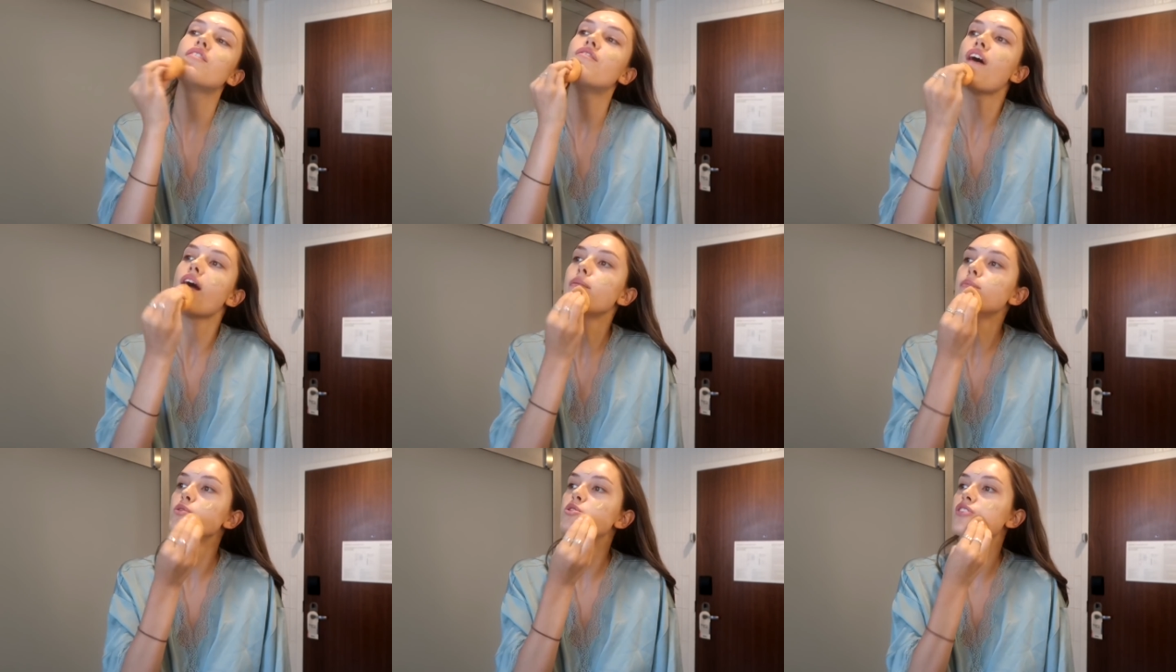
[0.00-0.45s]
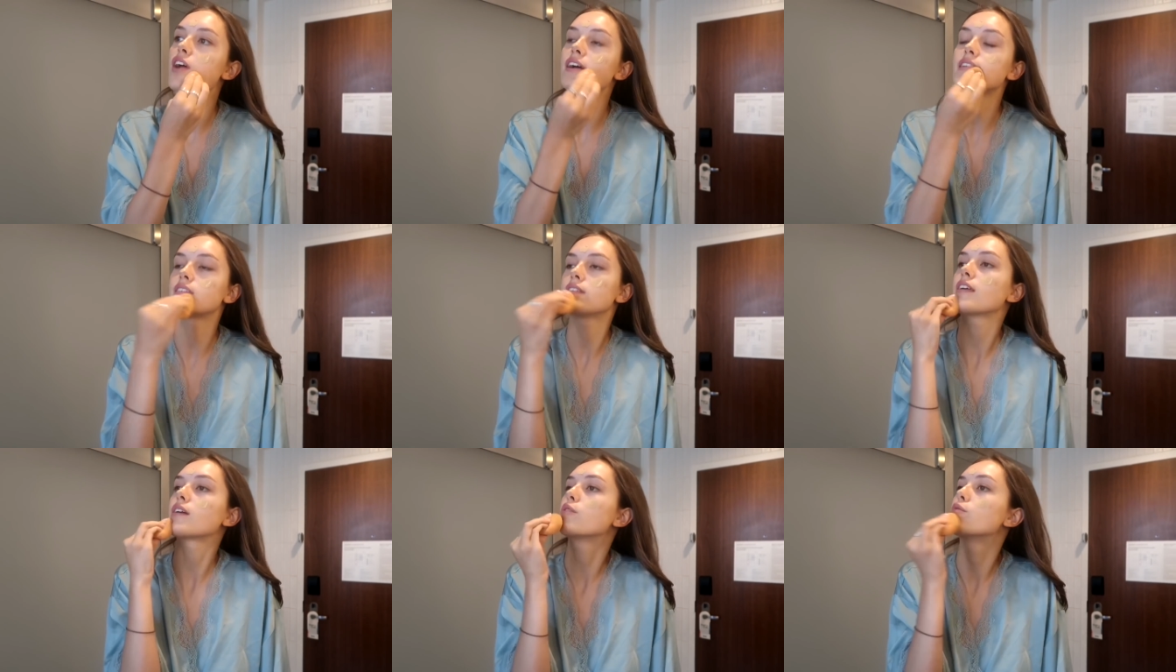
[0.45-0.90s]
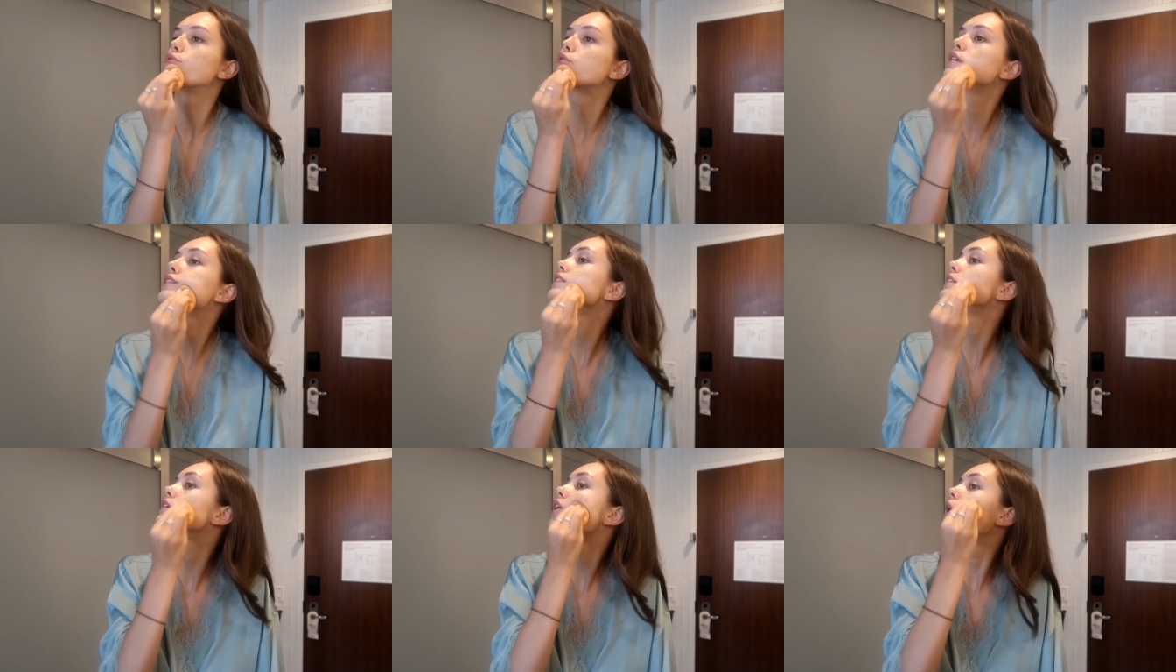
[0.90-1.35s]
If I'm dressed like
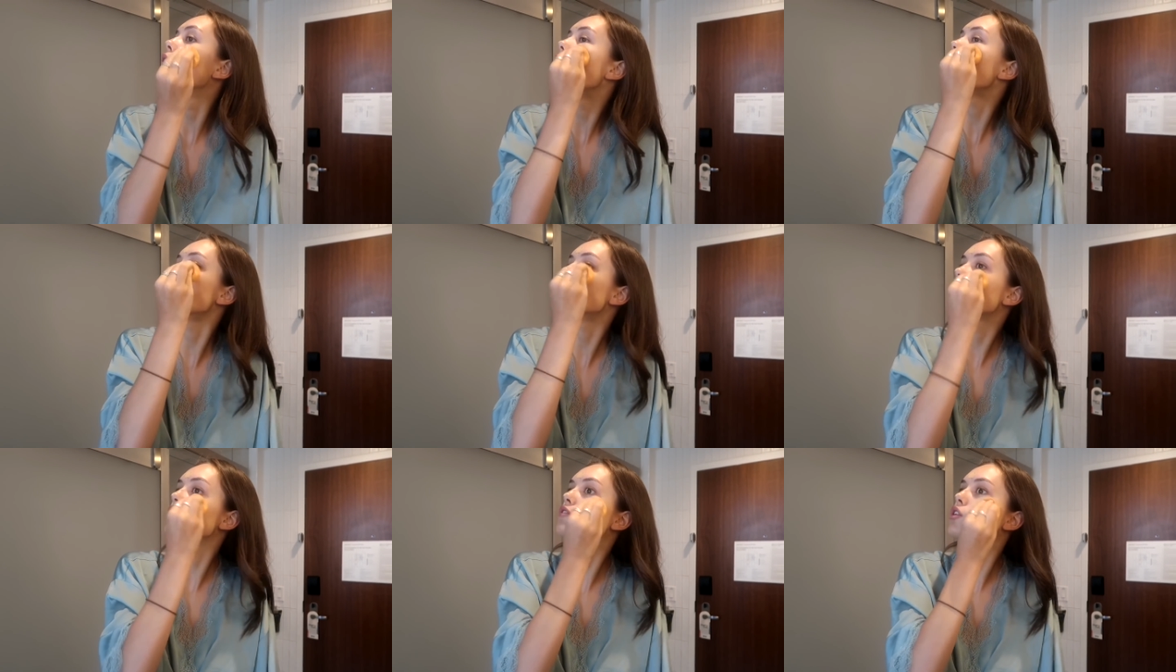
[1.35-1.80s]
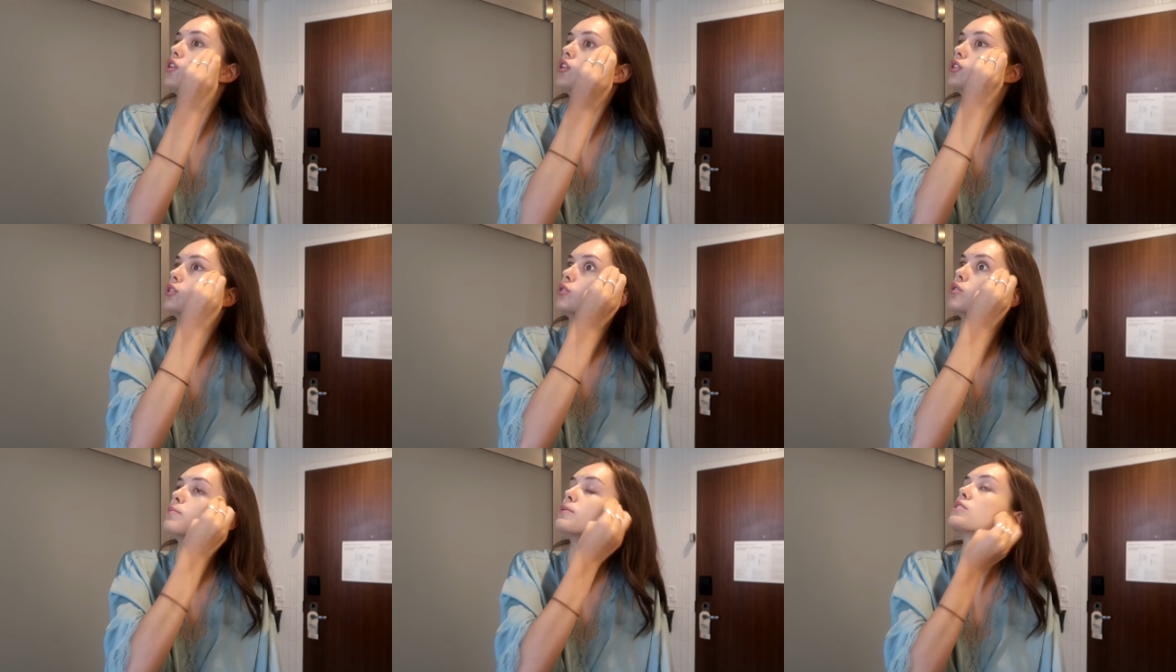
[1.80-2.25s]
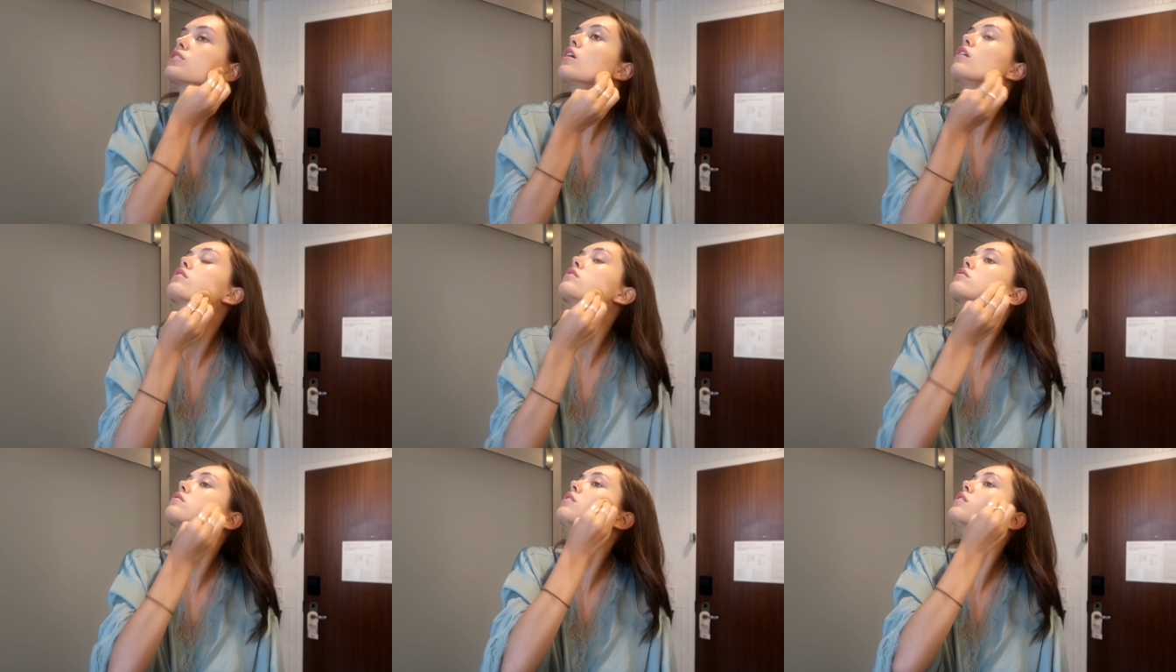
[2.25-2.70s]
really hot and I've got
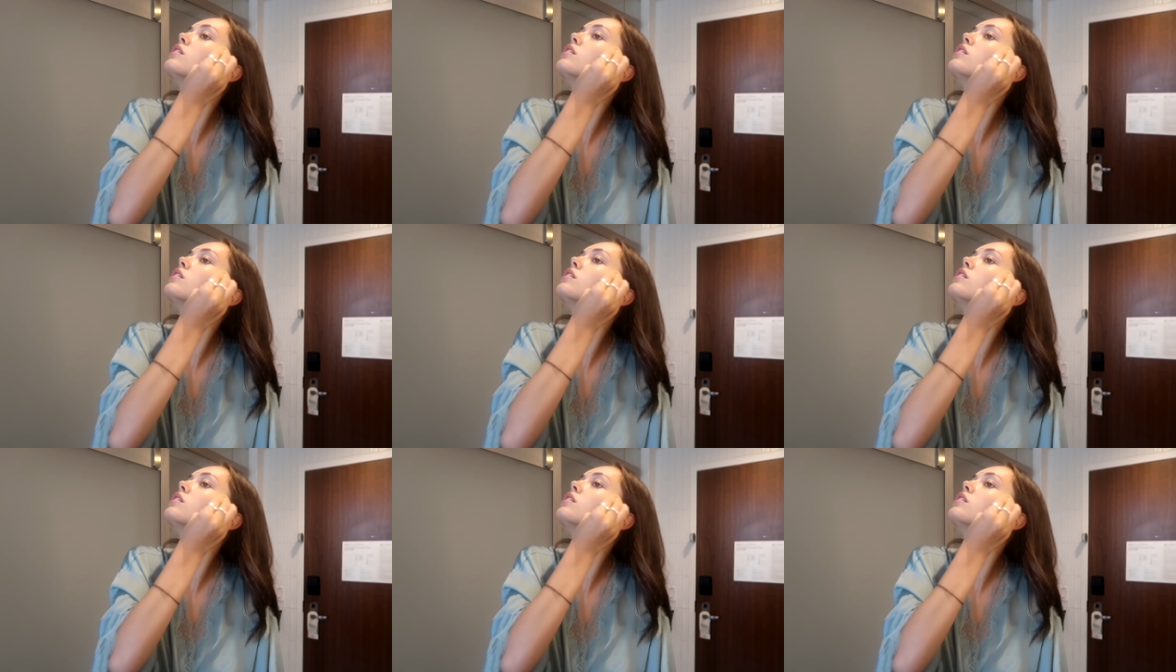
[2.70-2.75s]
Louboutins